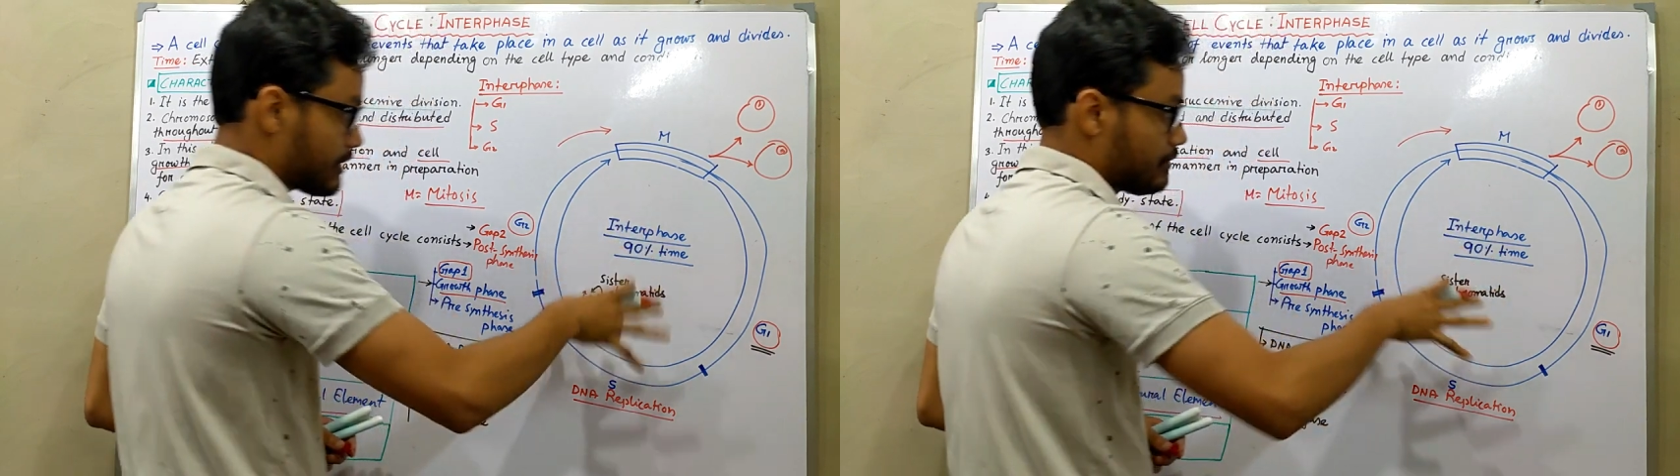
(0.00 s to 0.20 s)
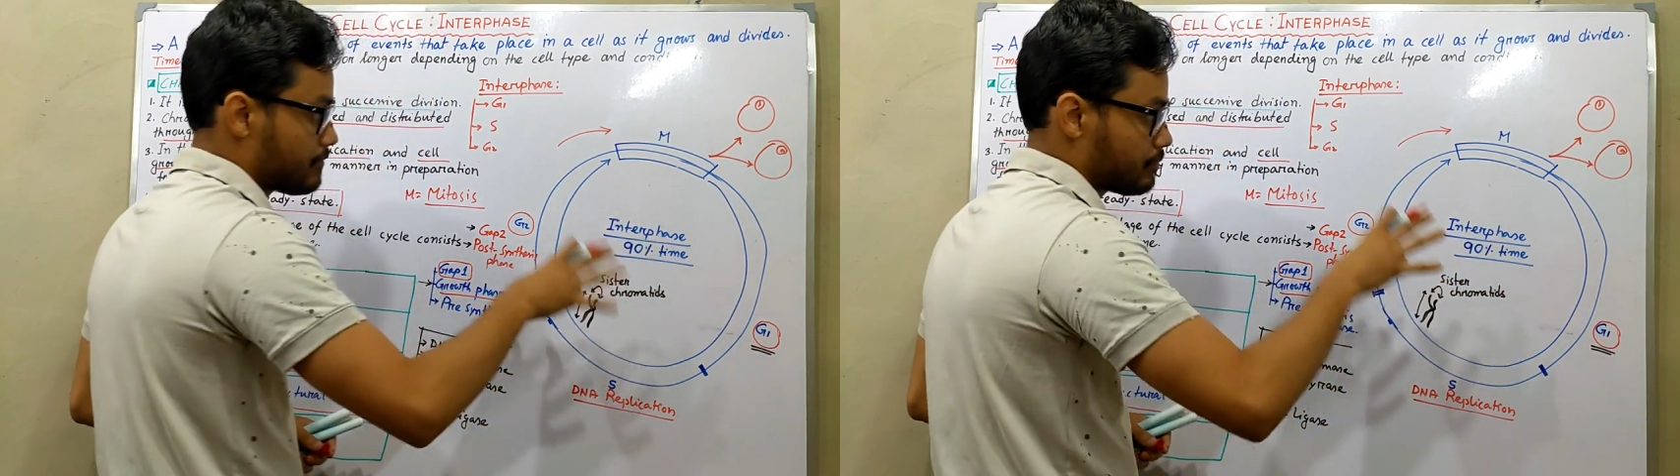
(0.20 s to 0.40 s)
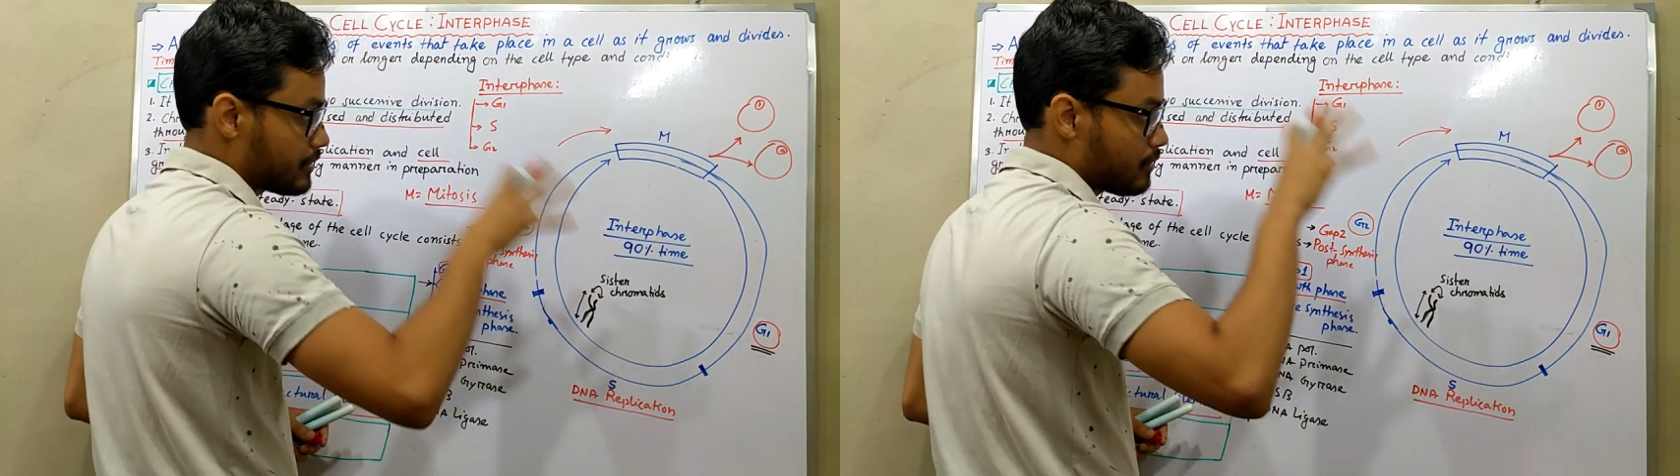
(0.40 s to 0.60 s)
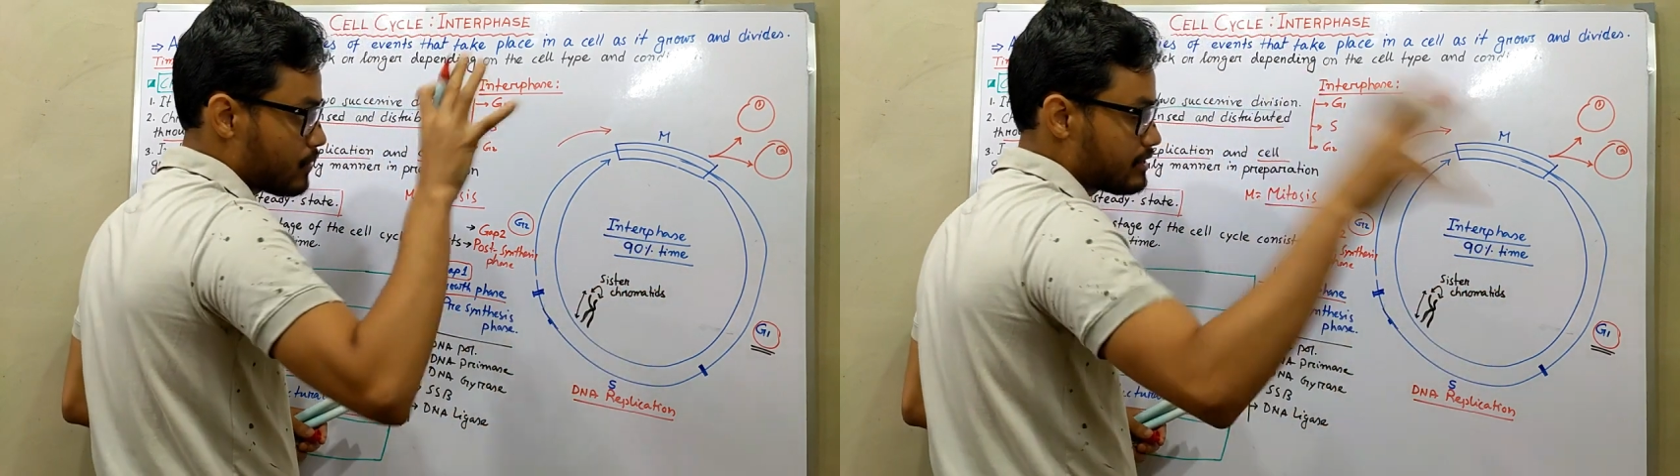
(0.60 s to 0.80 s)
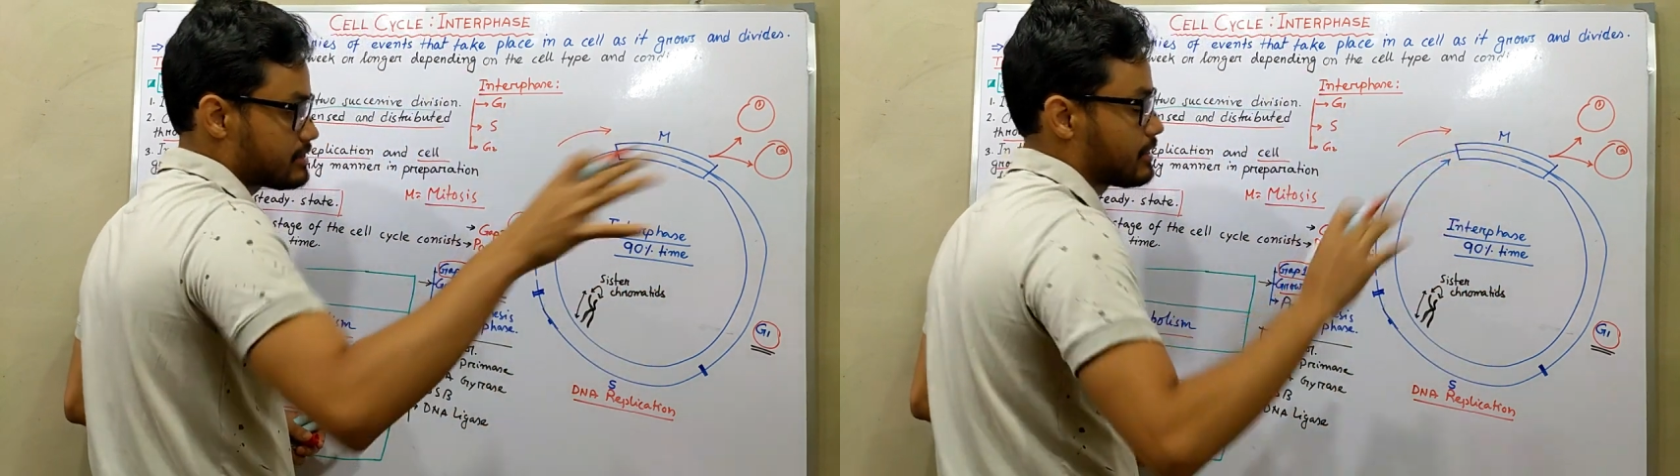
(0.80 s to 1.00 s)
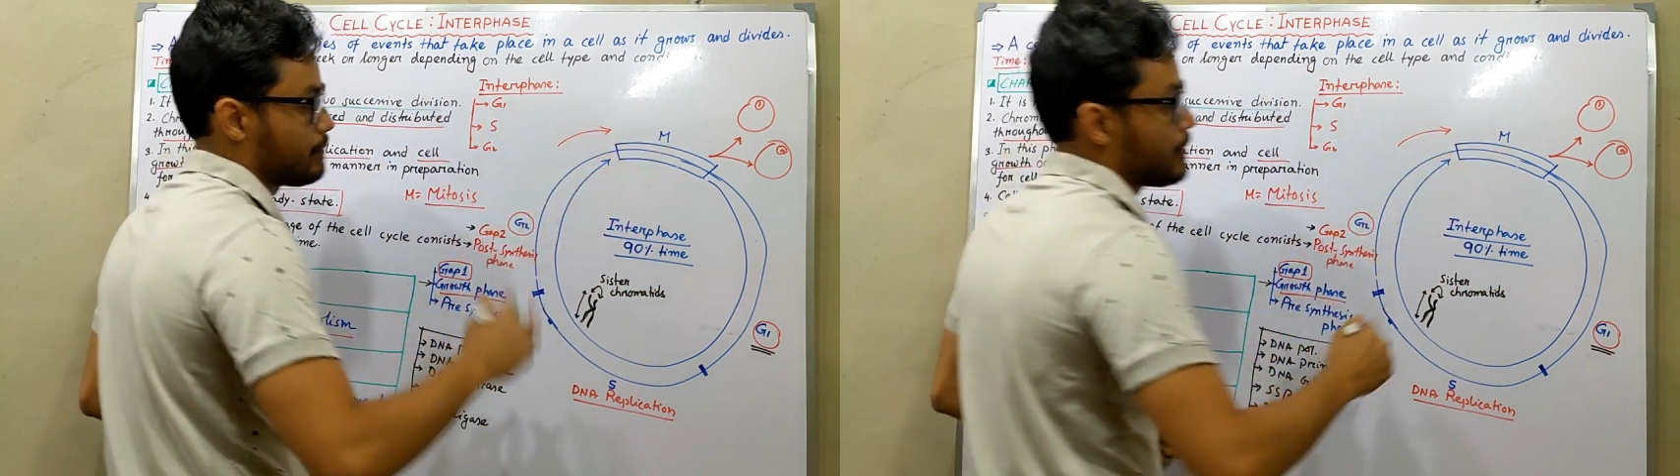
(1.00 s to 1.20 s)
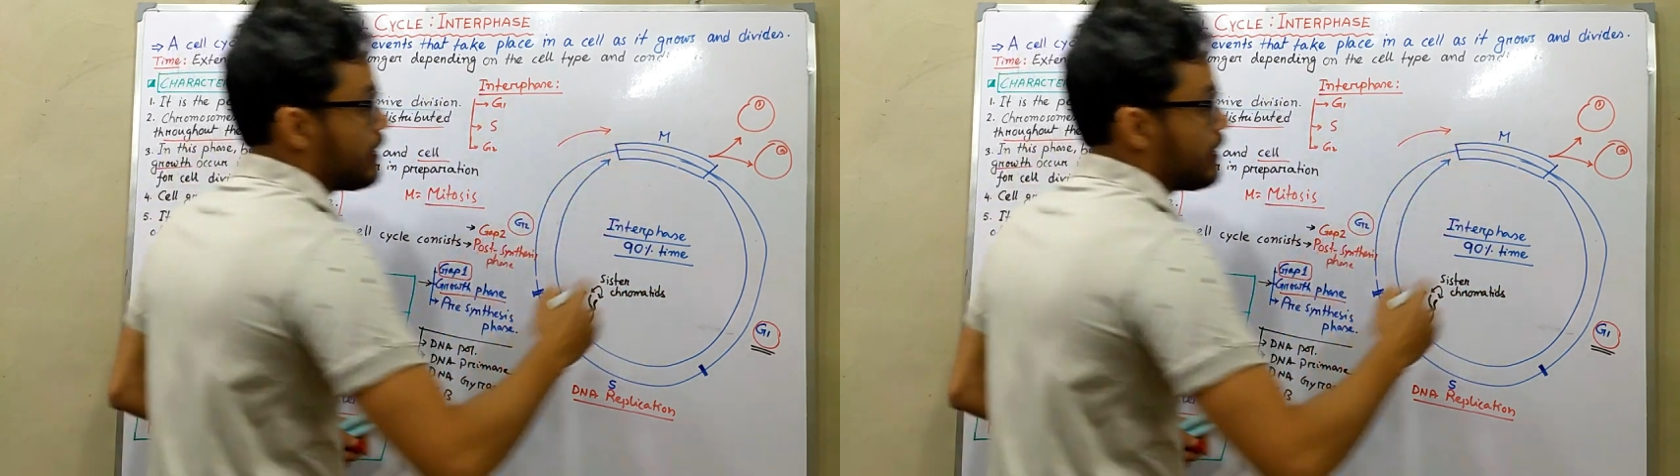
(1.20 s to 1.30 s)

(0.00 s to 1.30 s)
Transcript: cell, from the one cell,